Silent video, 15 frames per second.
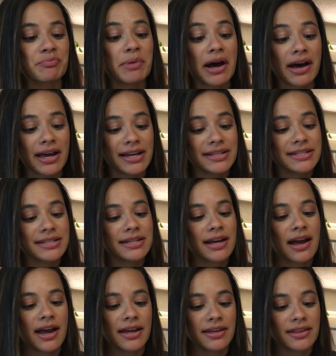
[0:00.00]
But
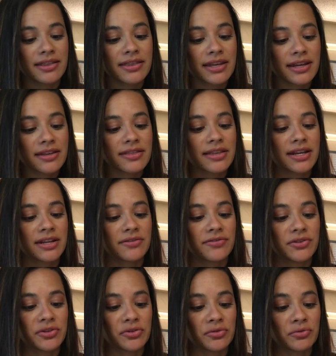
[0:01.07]
I think that if
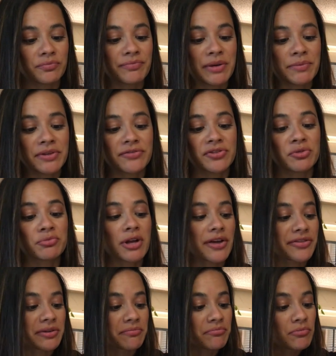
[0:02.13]
you
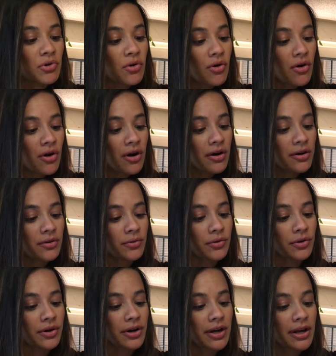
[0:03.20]
blot them more,
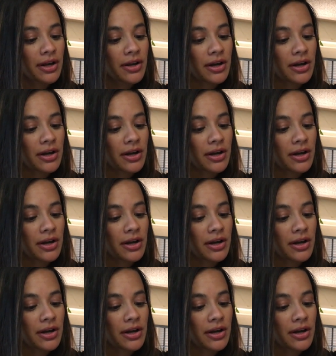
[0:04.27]
or